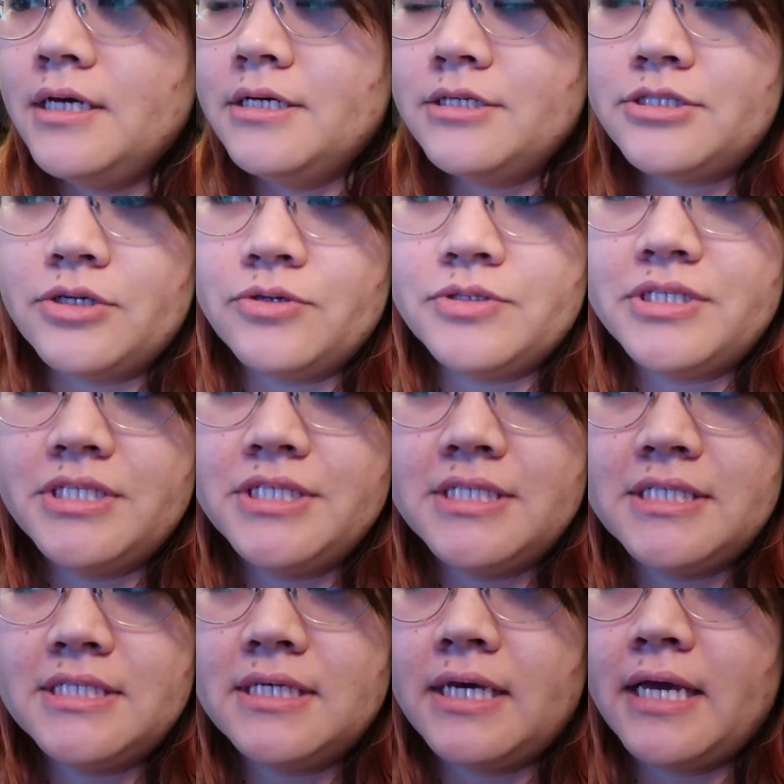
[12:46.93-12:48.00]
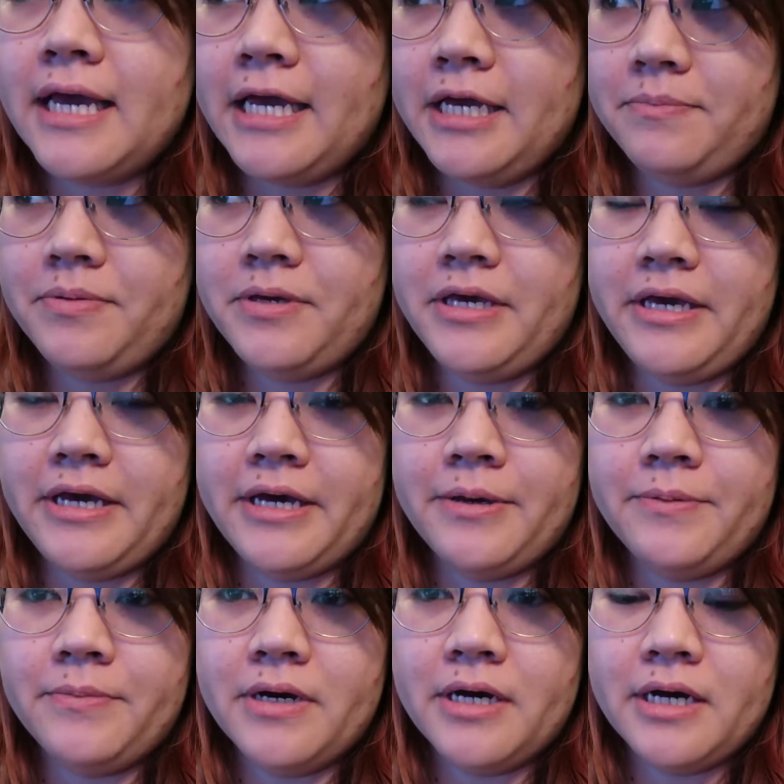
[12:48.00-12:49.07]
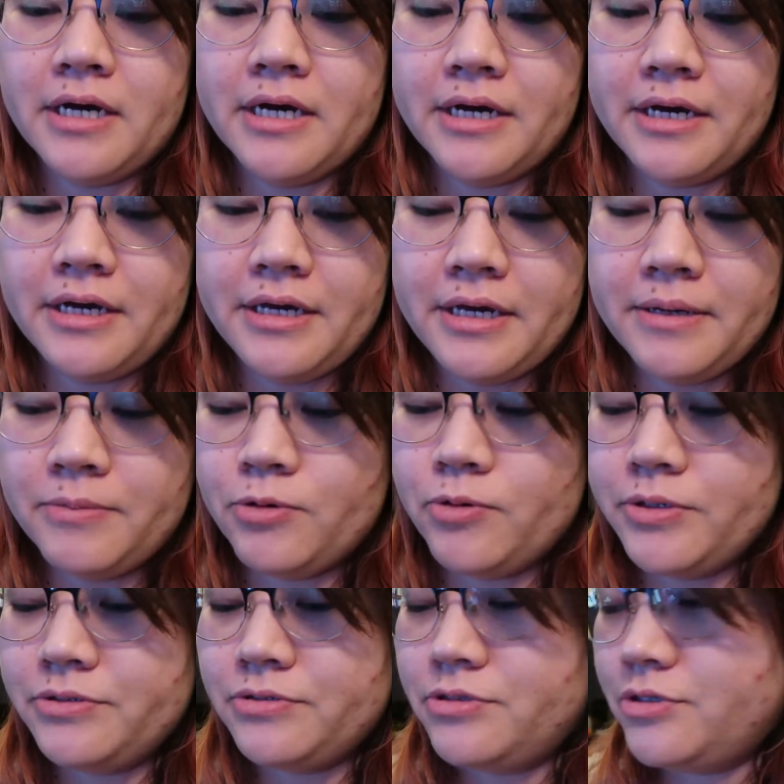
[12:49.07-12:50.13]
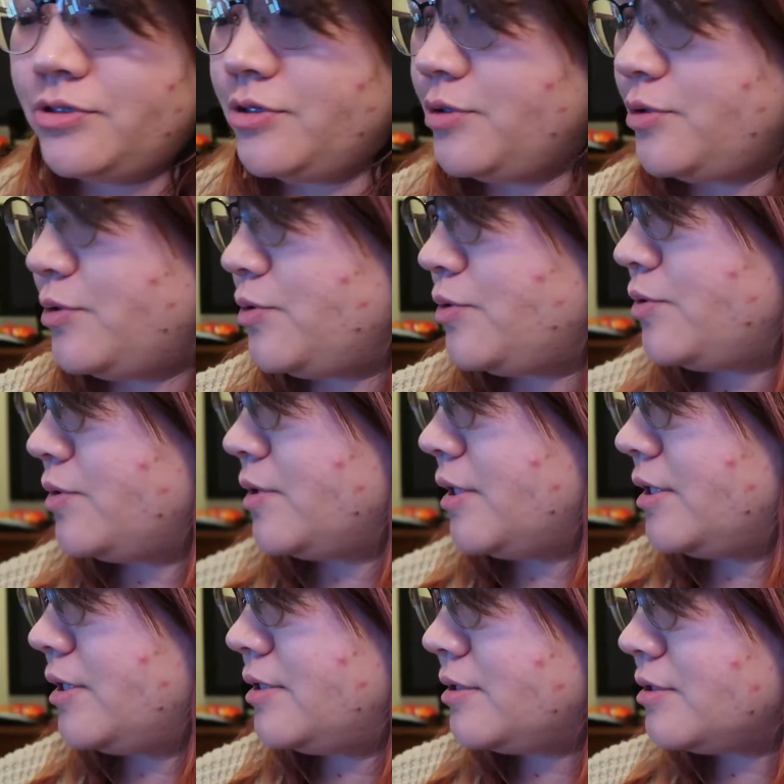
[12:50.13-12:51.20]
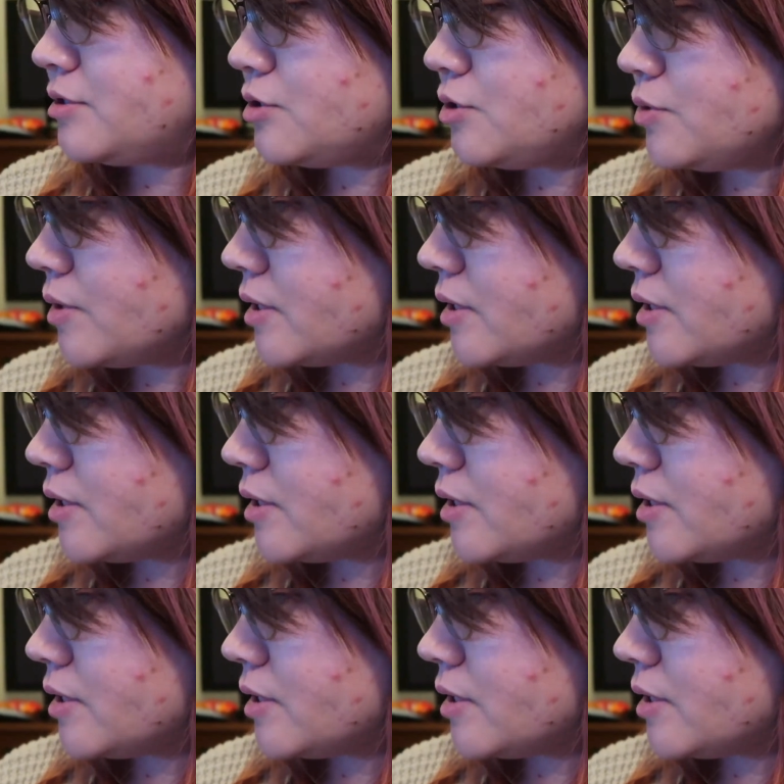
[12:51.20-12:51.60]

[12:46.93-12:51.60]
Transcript: So since it's 8 p.m., I am going to do